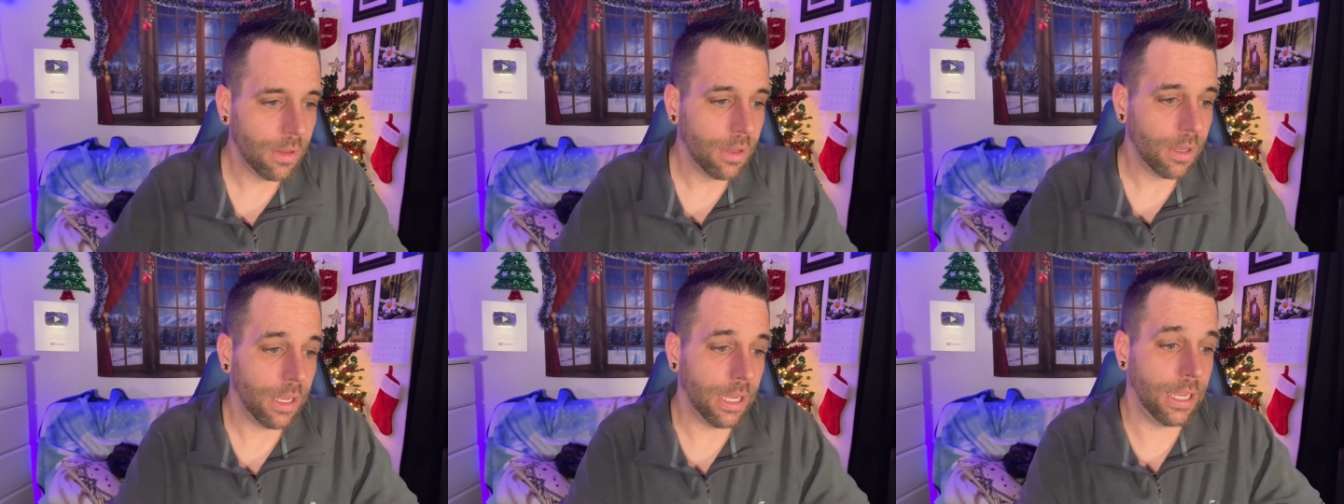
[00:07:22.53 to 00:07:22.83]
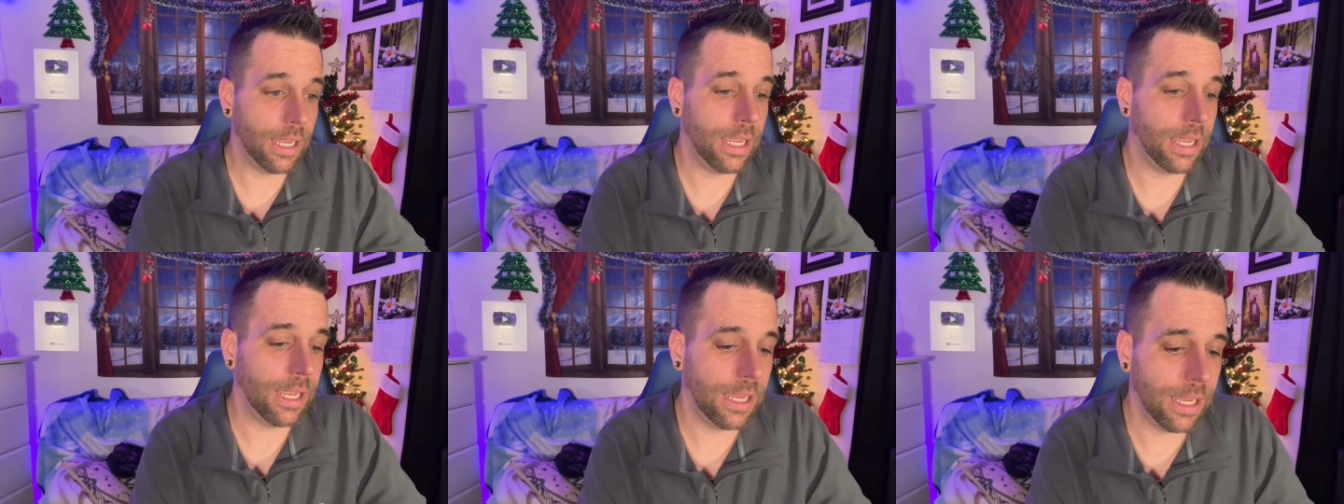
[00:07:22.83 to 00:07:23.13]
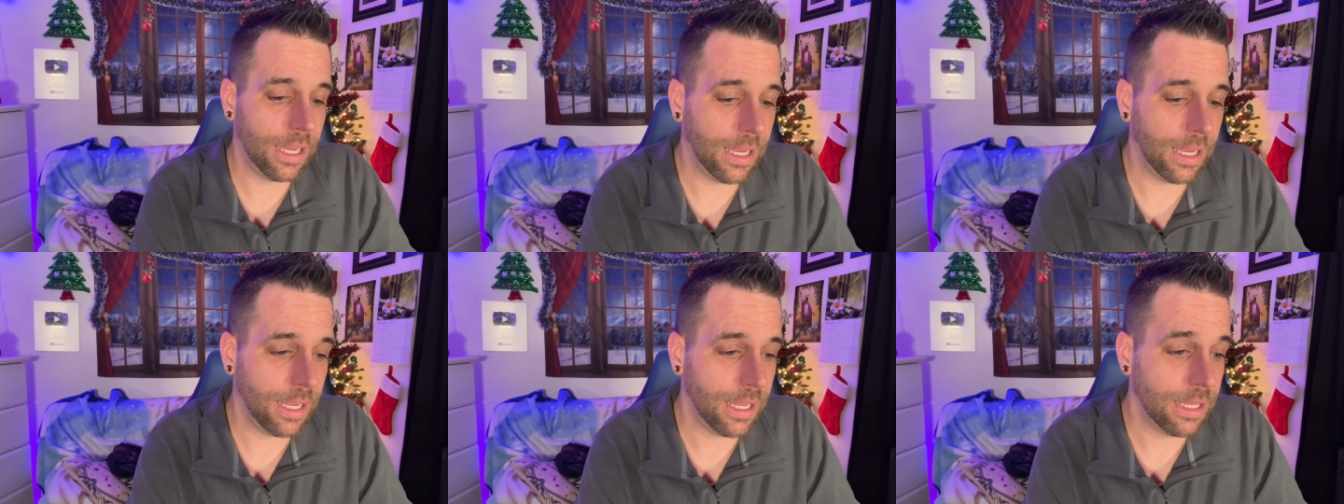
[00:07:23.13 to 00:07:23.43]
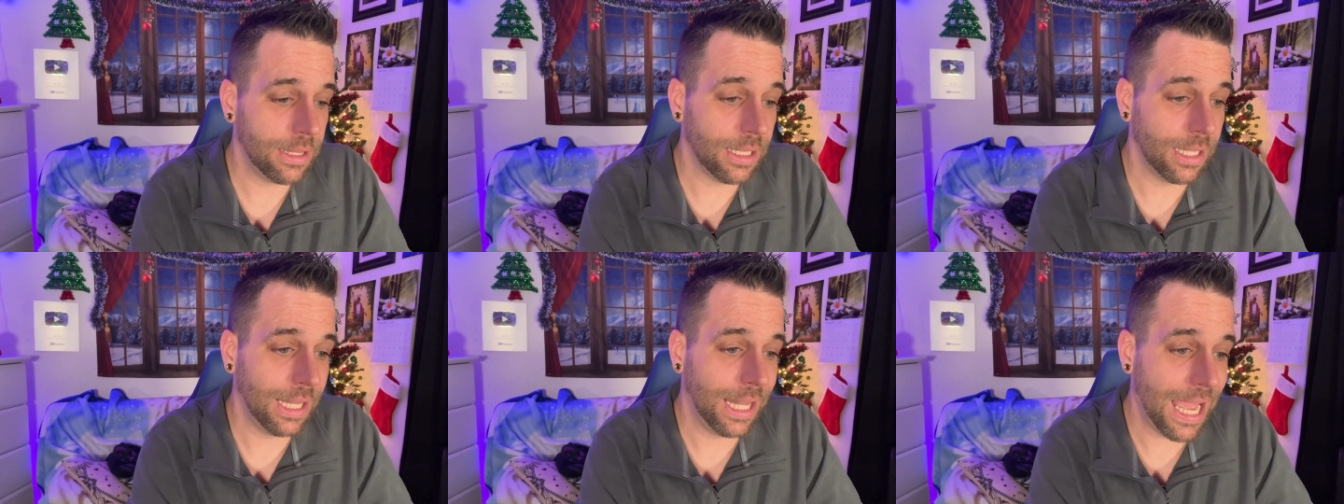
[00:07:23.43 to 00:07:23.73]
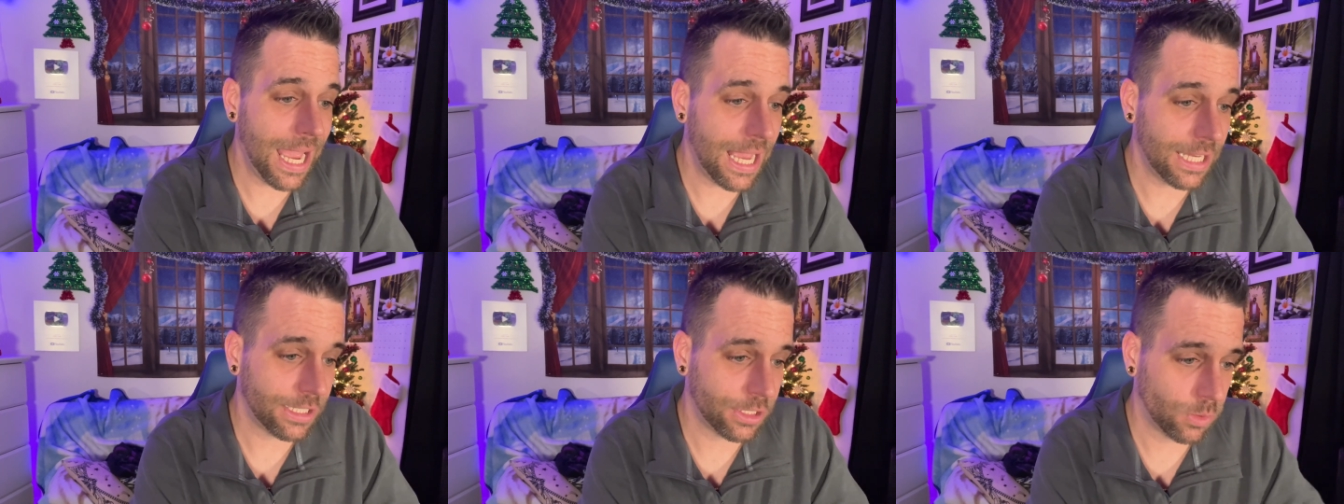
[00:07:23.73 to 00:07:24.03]
And the
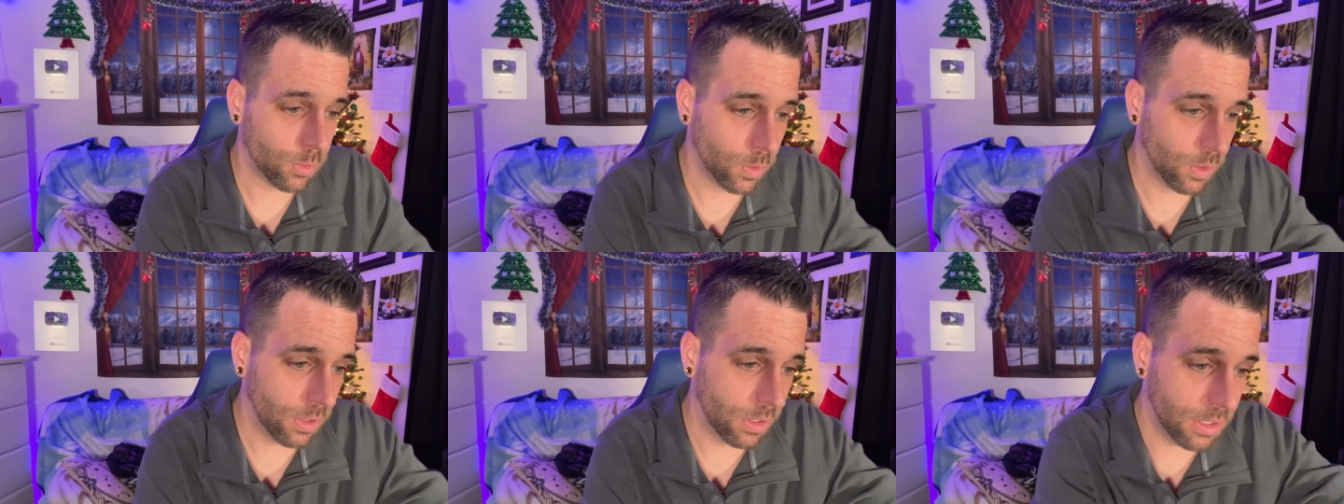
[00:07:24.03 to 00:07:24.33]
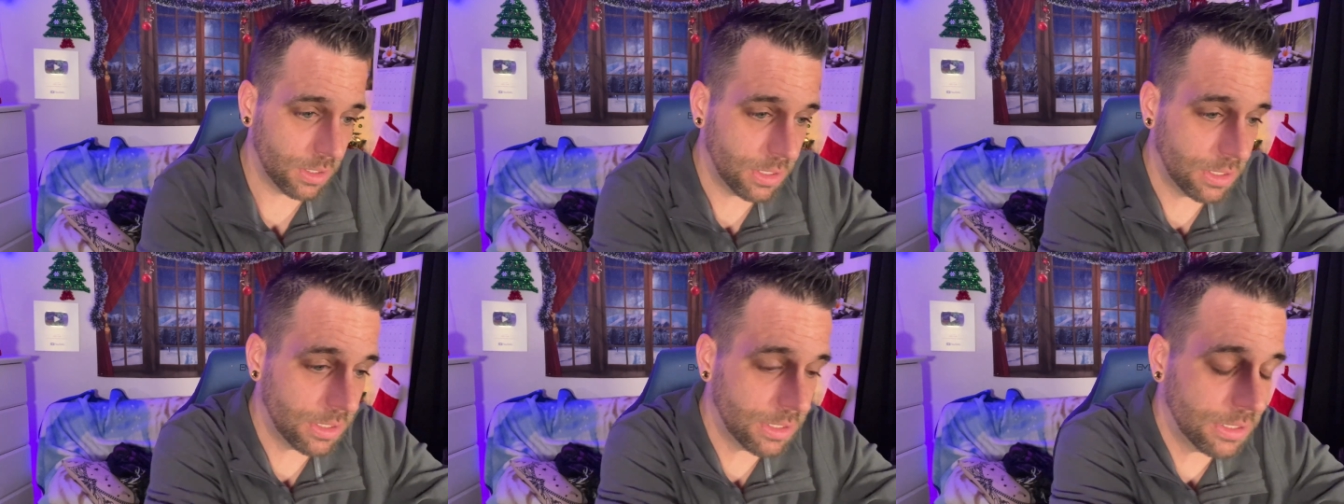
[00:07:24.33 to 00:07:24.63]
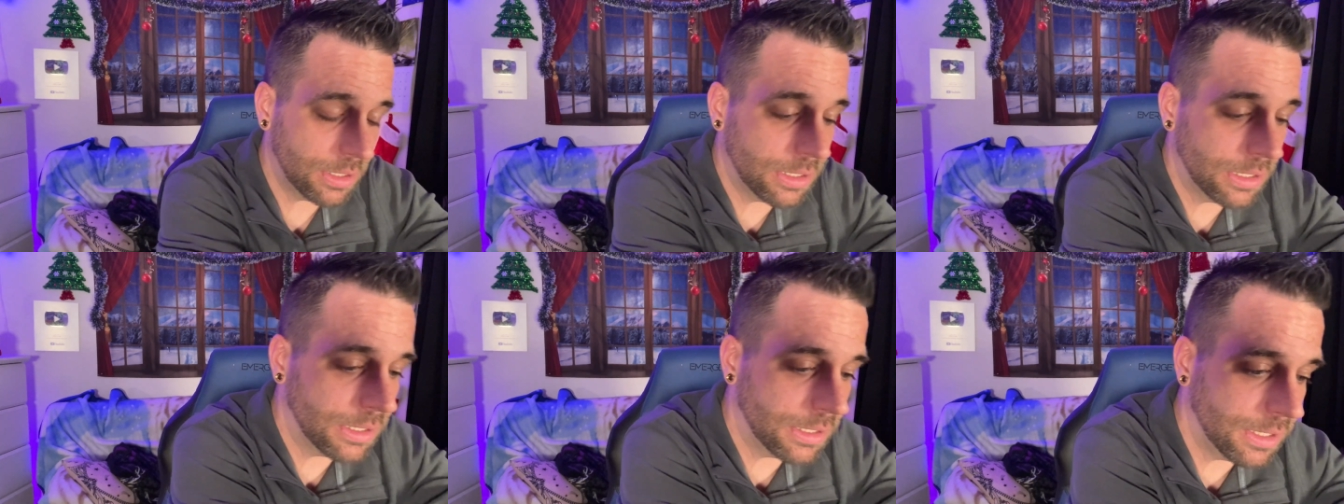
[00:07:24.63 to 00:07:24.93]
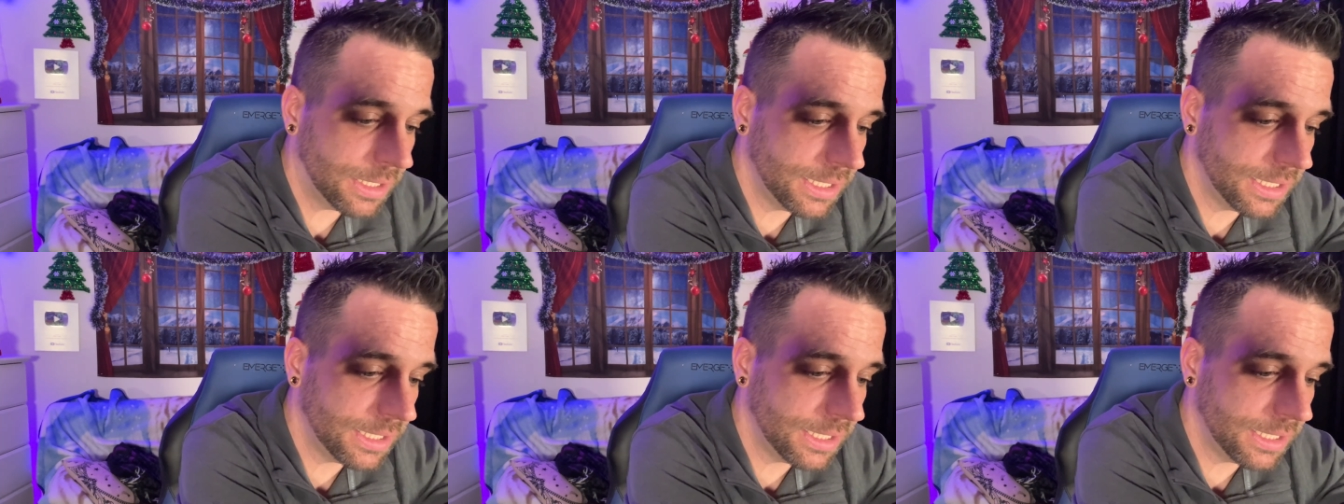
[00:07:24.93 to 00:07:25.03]
last one.